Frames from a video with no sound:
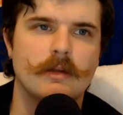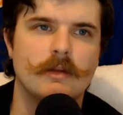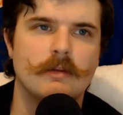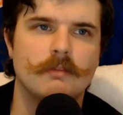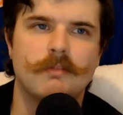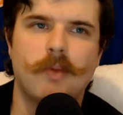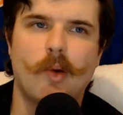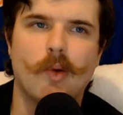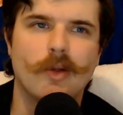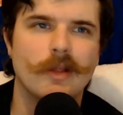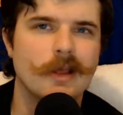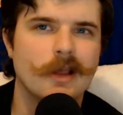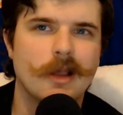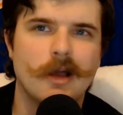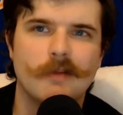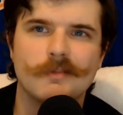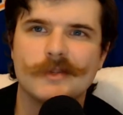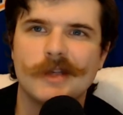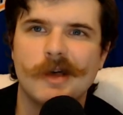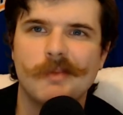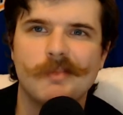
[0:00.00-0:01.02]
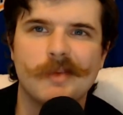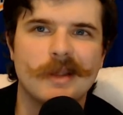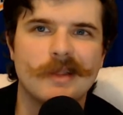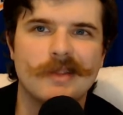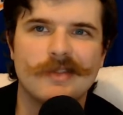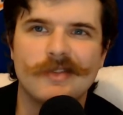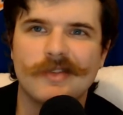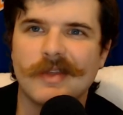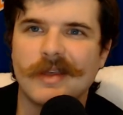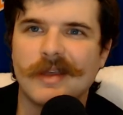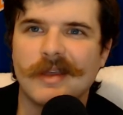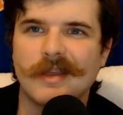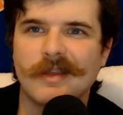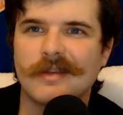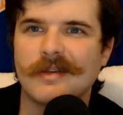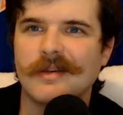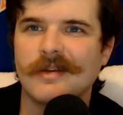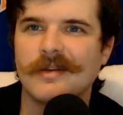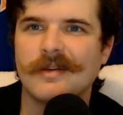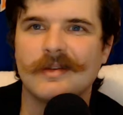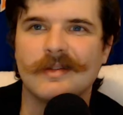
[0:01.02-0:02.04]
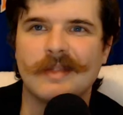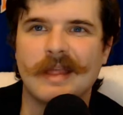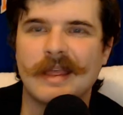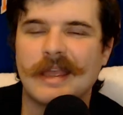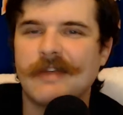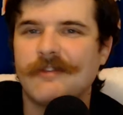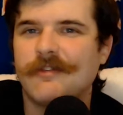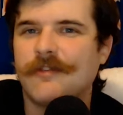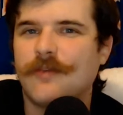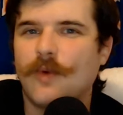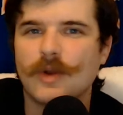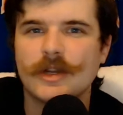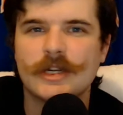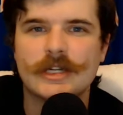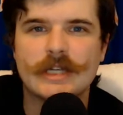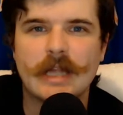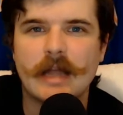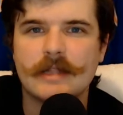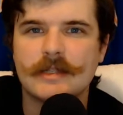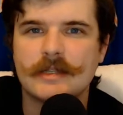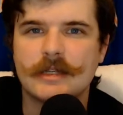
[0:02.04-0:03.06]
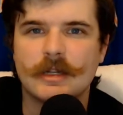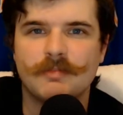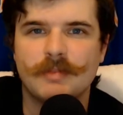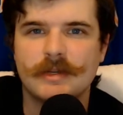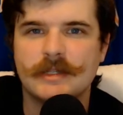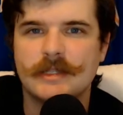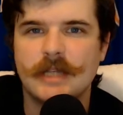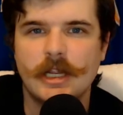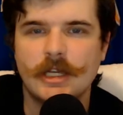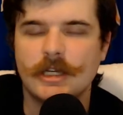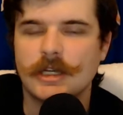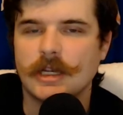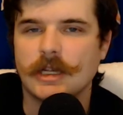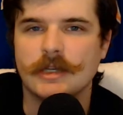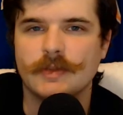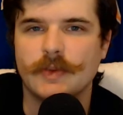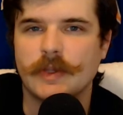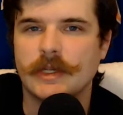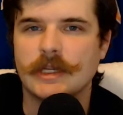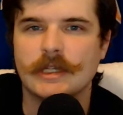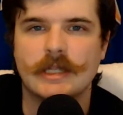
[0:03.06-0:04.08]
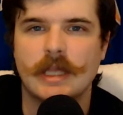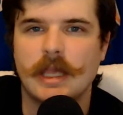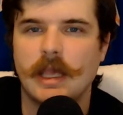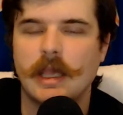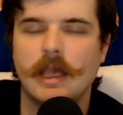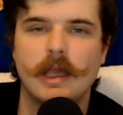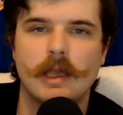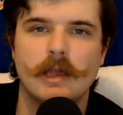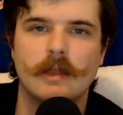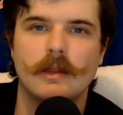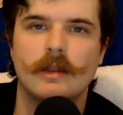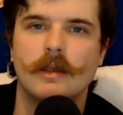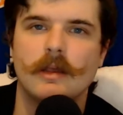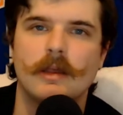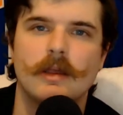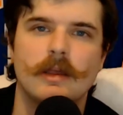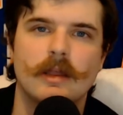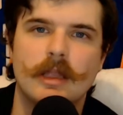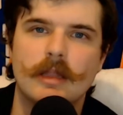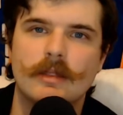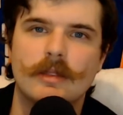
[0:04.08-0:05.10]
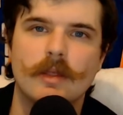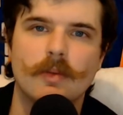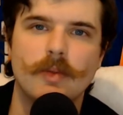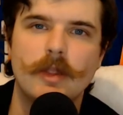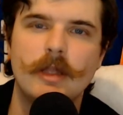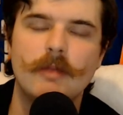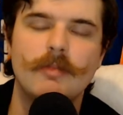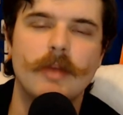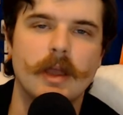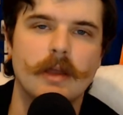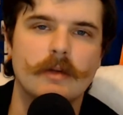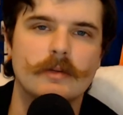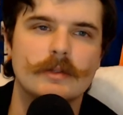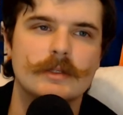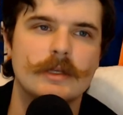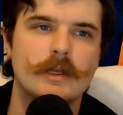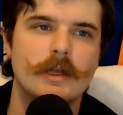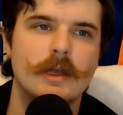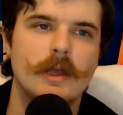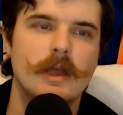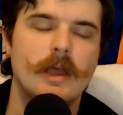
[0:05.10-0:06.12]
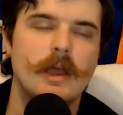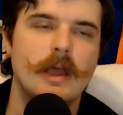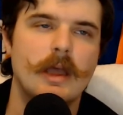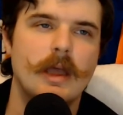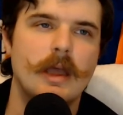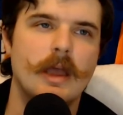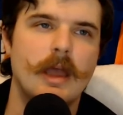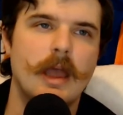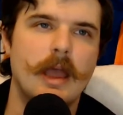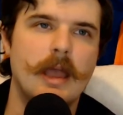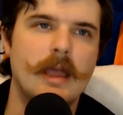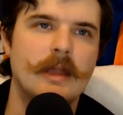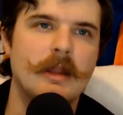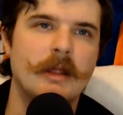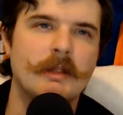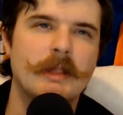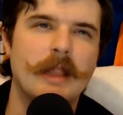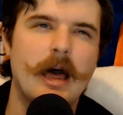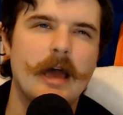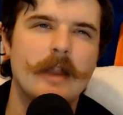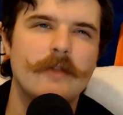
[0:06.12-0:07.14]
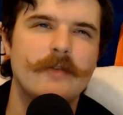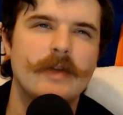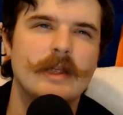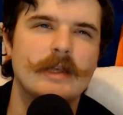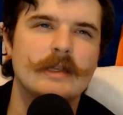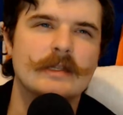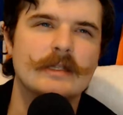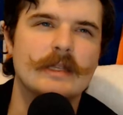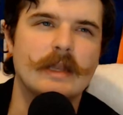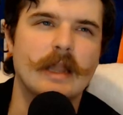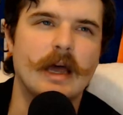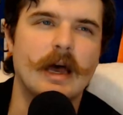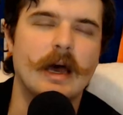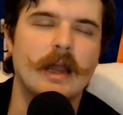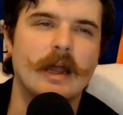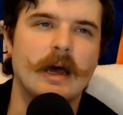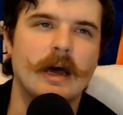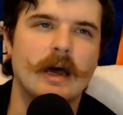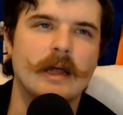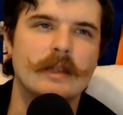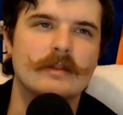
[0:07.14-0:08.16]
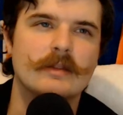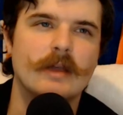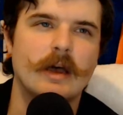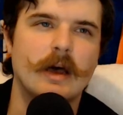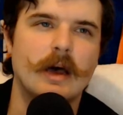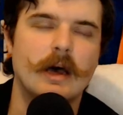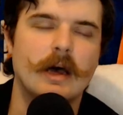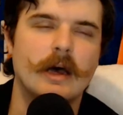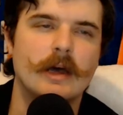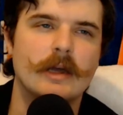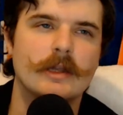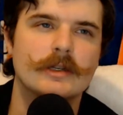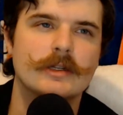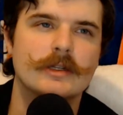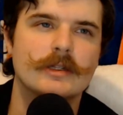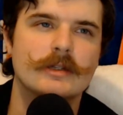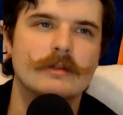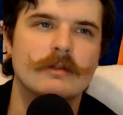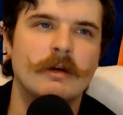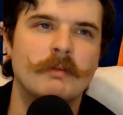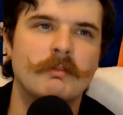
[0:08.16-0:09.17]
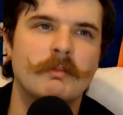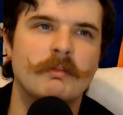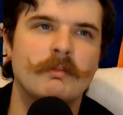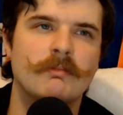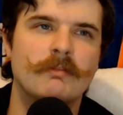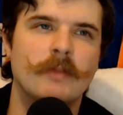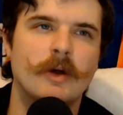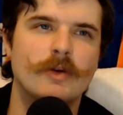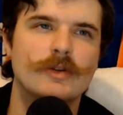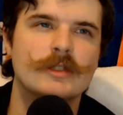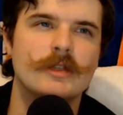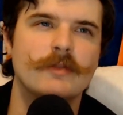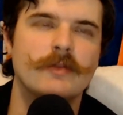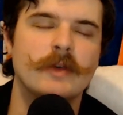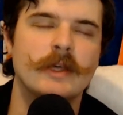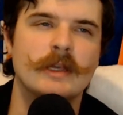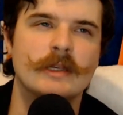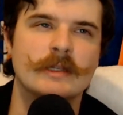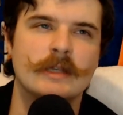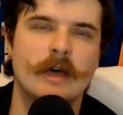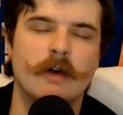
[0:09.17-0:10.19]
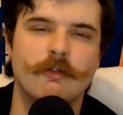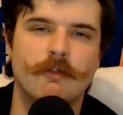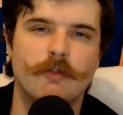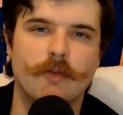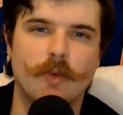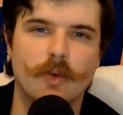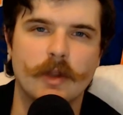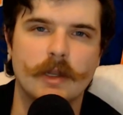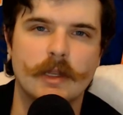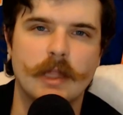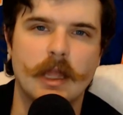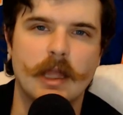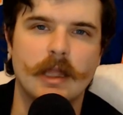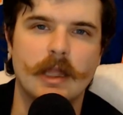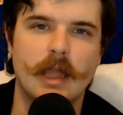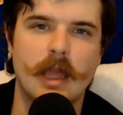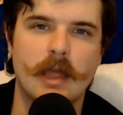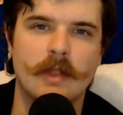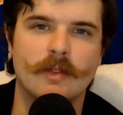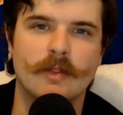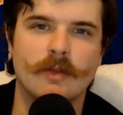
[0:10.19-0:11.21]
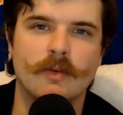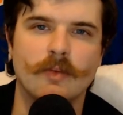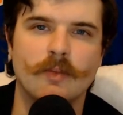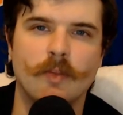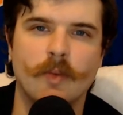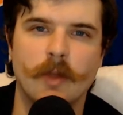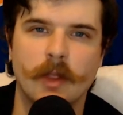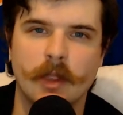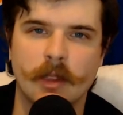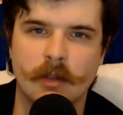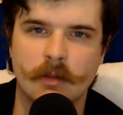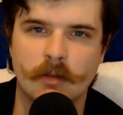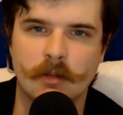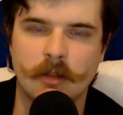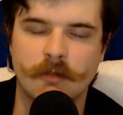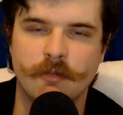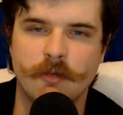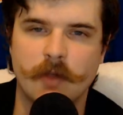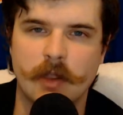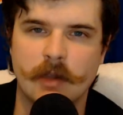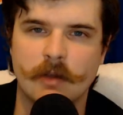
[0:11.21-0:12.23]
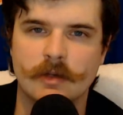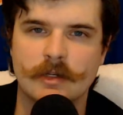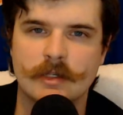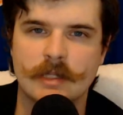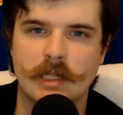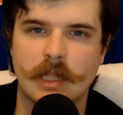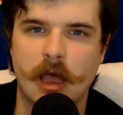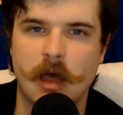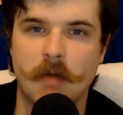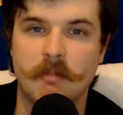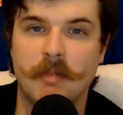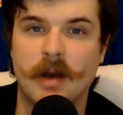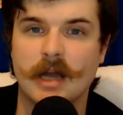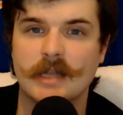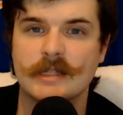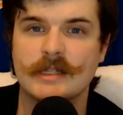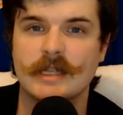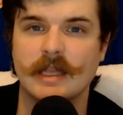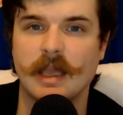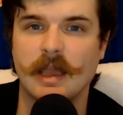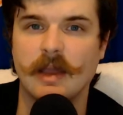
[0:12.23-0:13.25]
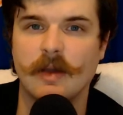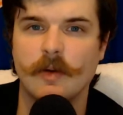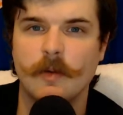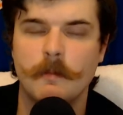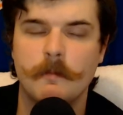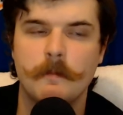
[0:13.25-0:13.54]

Portland comes up, and it's like they get 4 shots in a possession because we just can't get the rebound. And a lot of it is not on Taj. Most of it is on Fournier and the wing defenders not boxing out.